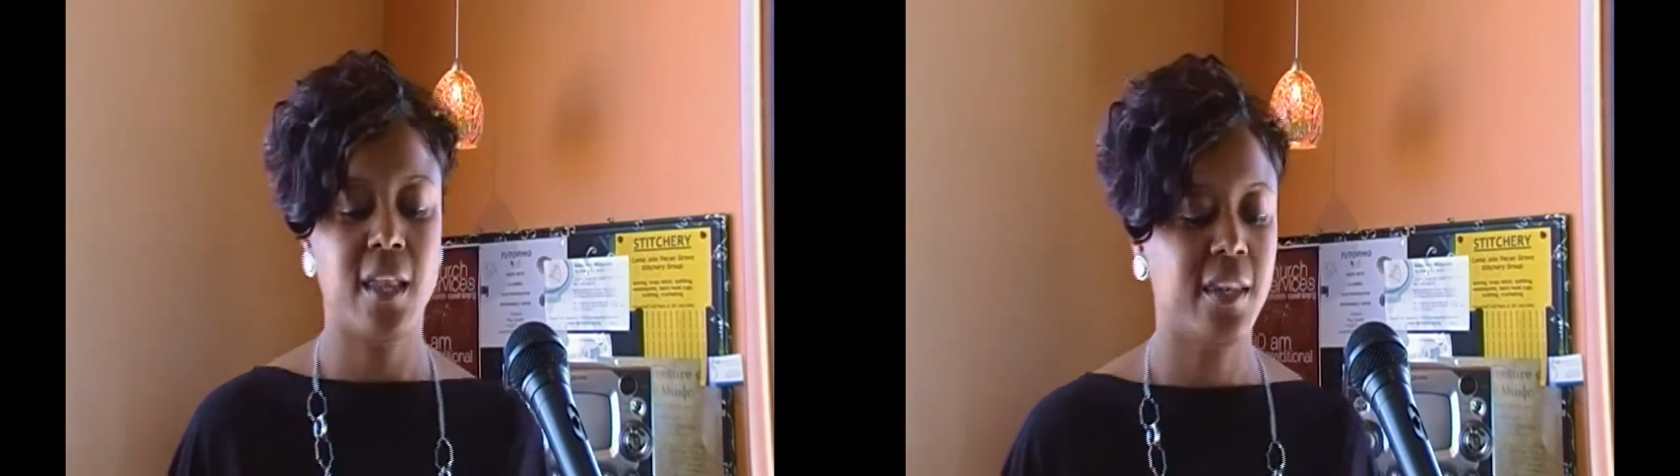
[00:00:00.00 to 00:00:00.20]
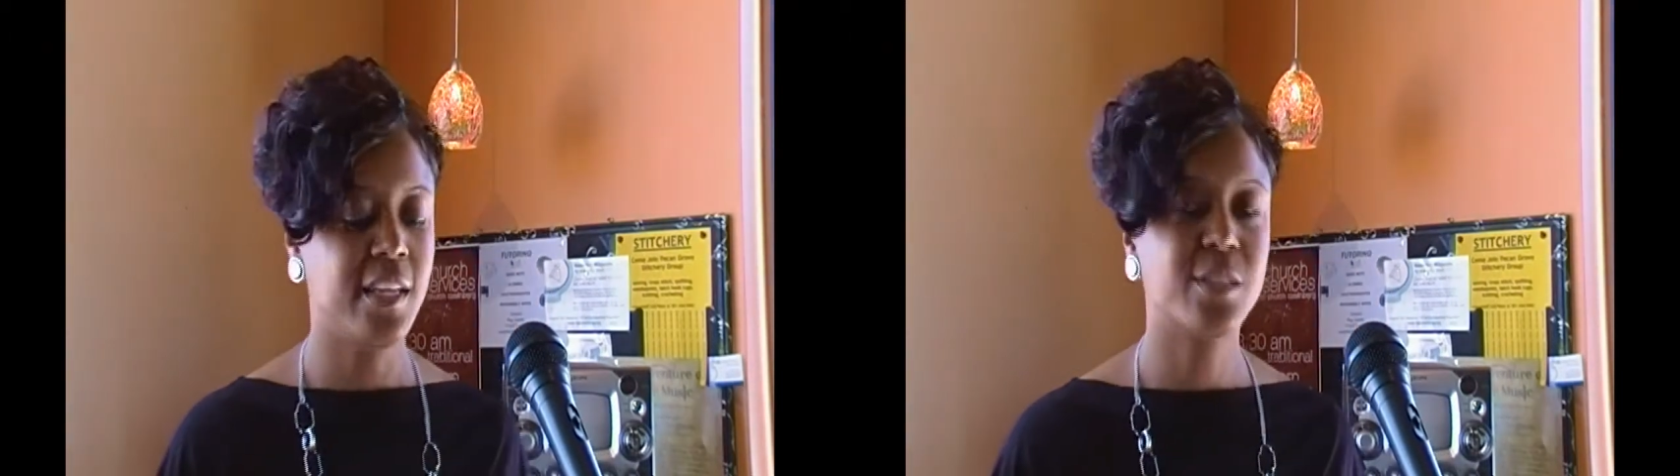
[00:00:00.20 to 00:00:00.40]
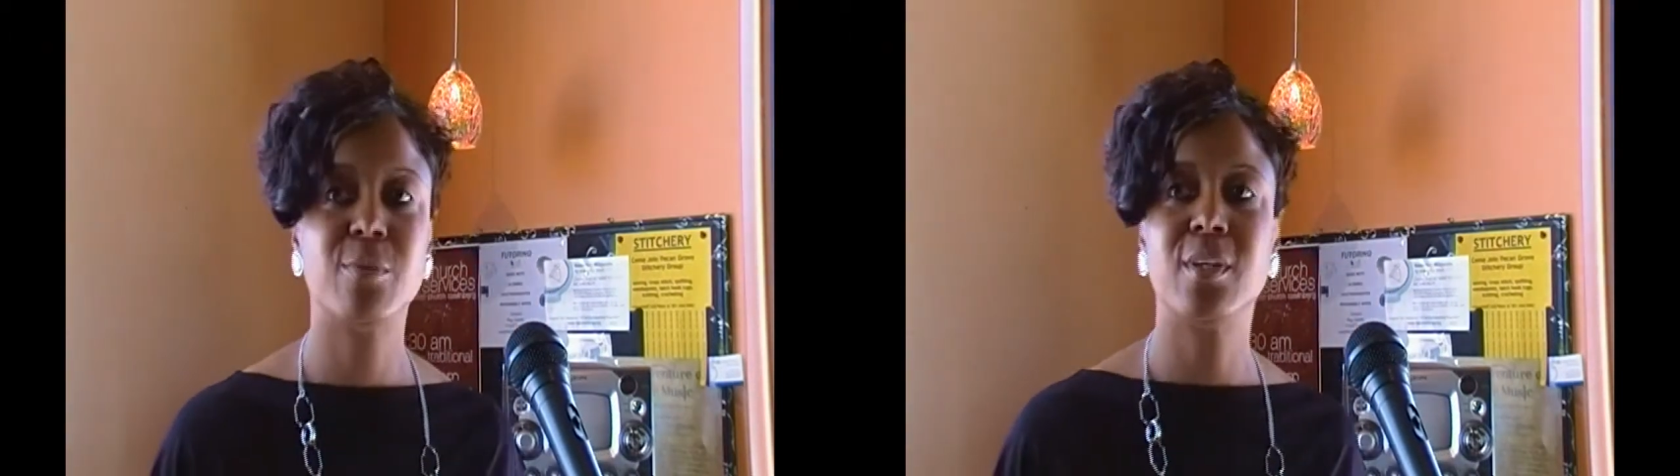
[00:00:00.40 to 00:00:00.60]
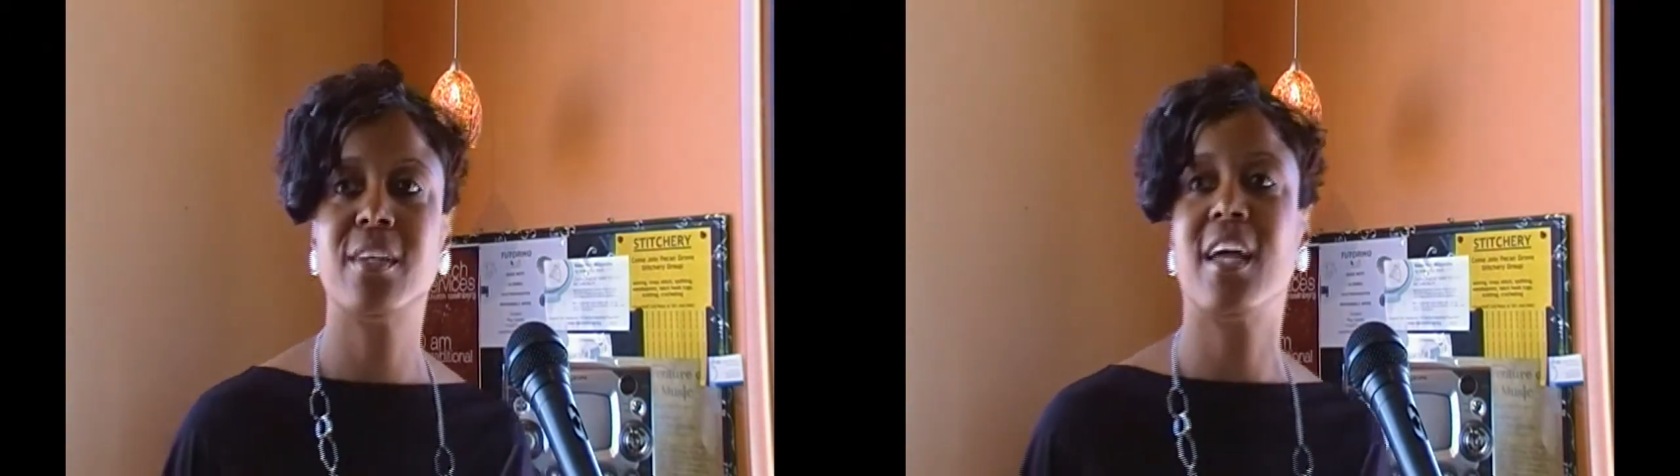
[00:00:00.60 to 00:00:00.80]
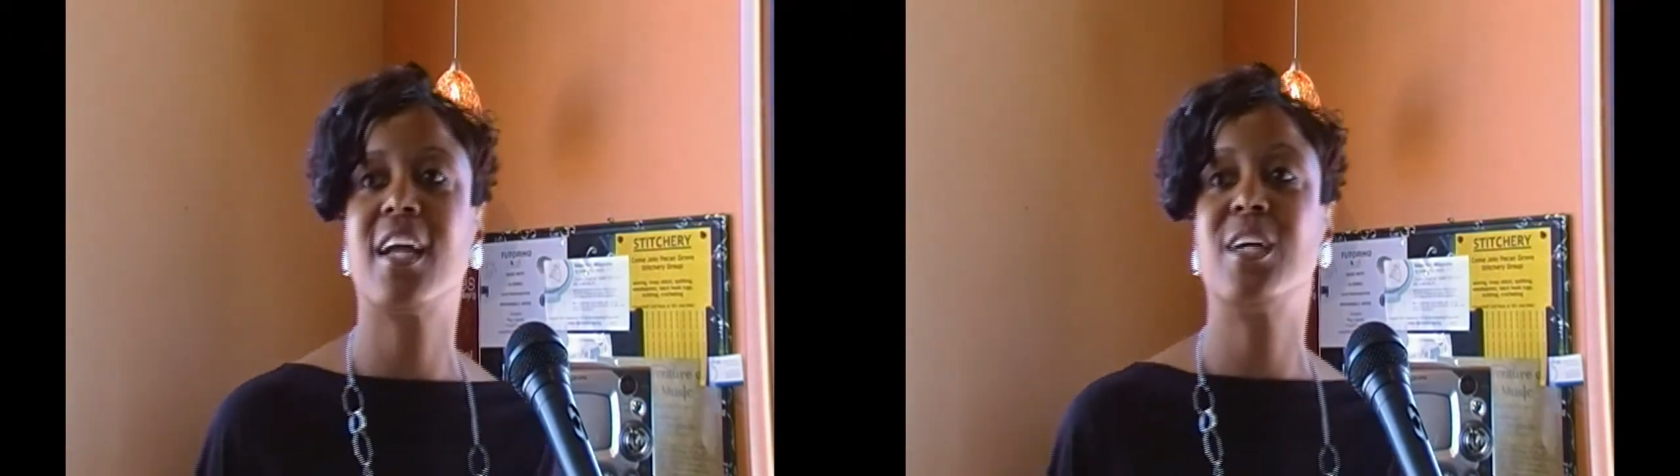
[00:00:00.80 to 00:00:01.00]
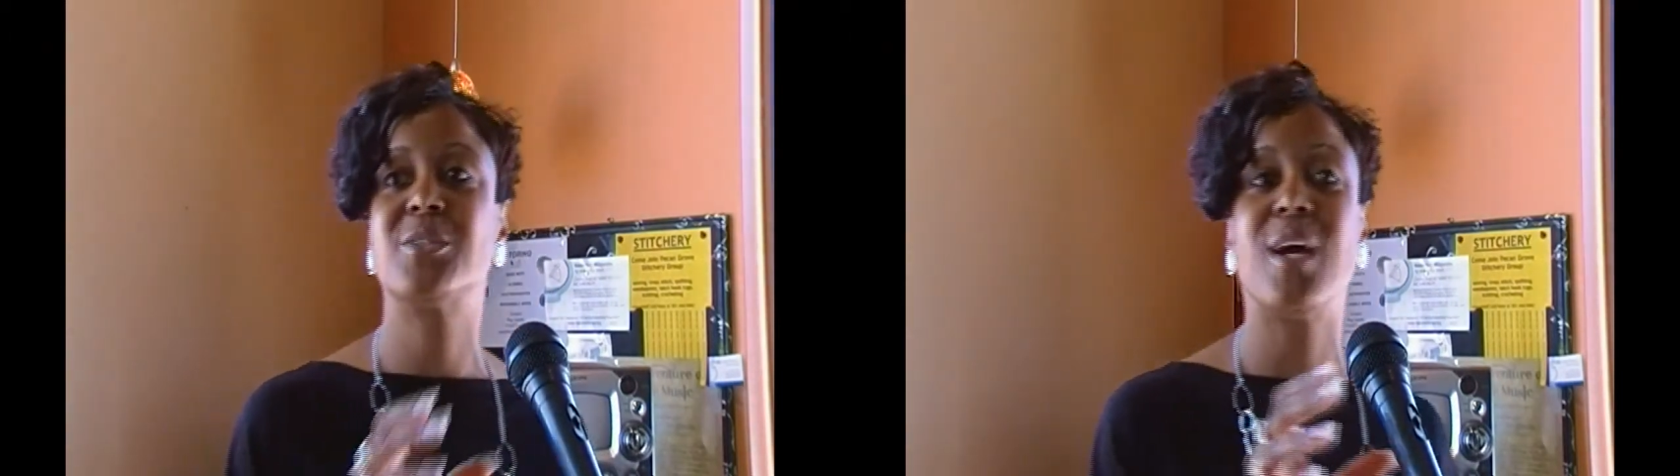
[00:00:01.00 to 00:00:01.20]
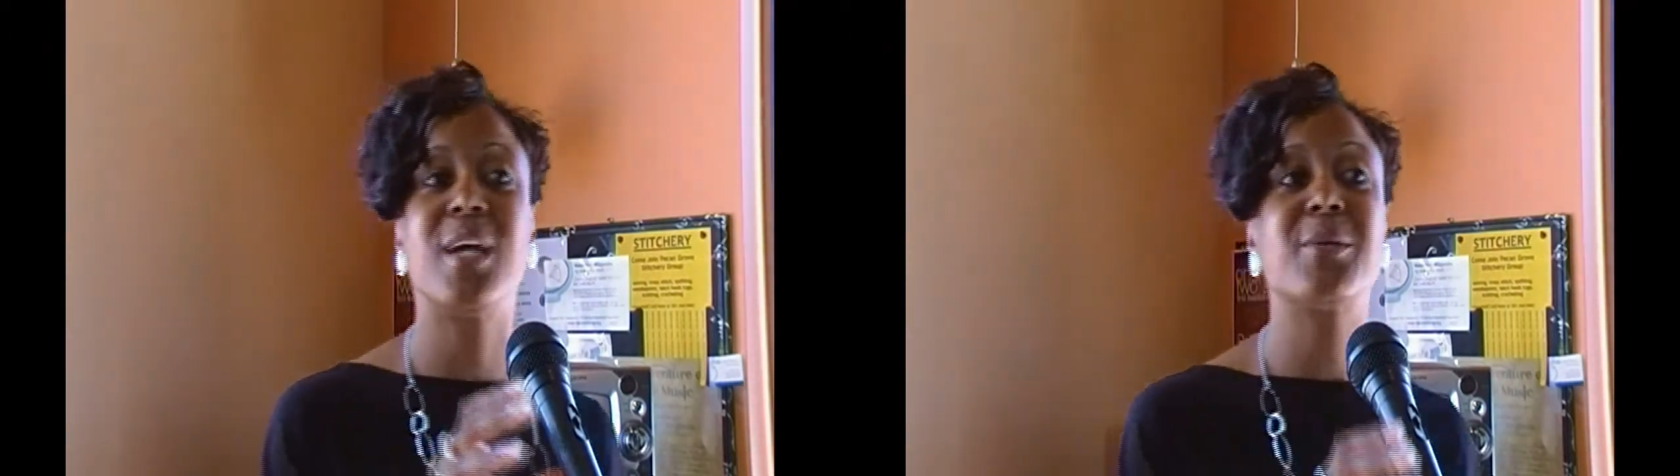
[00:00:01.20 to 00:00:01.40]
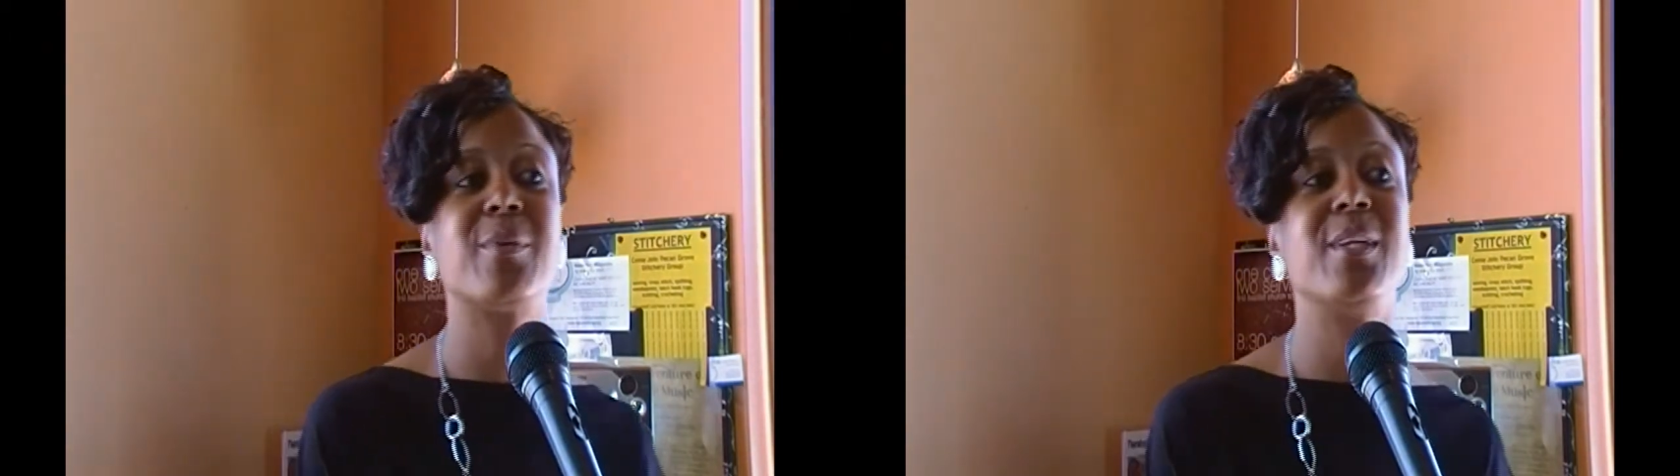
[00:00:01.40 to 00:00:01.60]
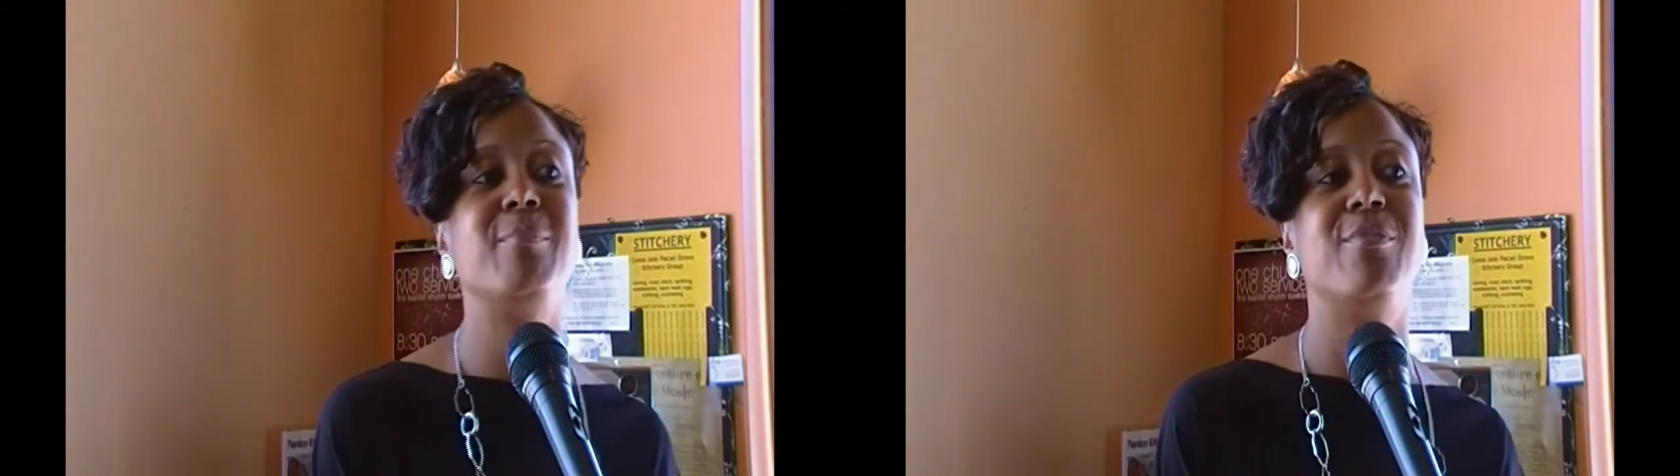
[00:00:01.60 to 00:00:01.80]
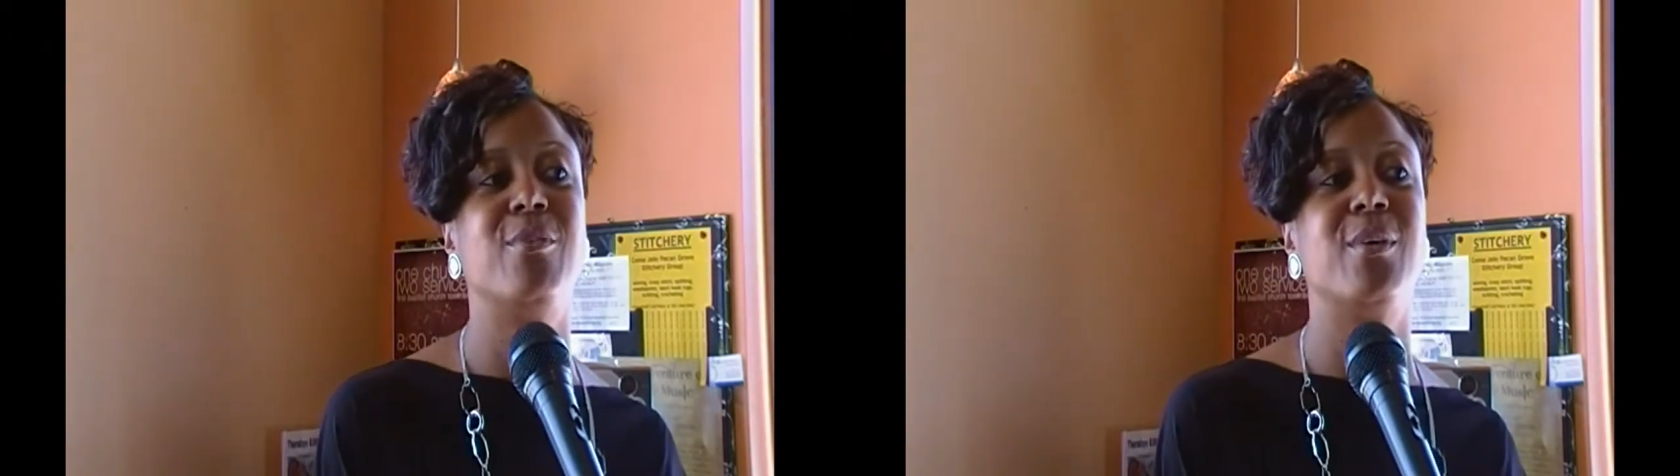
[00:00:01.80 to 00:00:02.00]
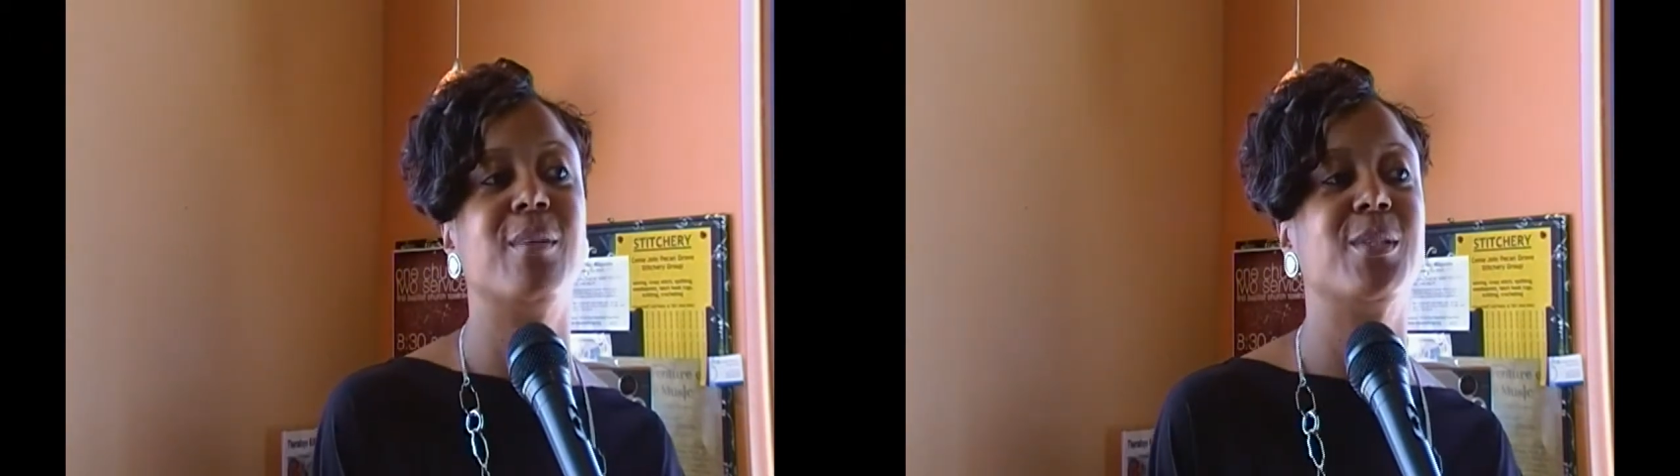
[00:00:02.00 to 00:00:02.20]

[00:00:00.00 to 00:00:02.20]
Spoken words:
And this one, like I tried to read before,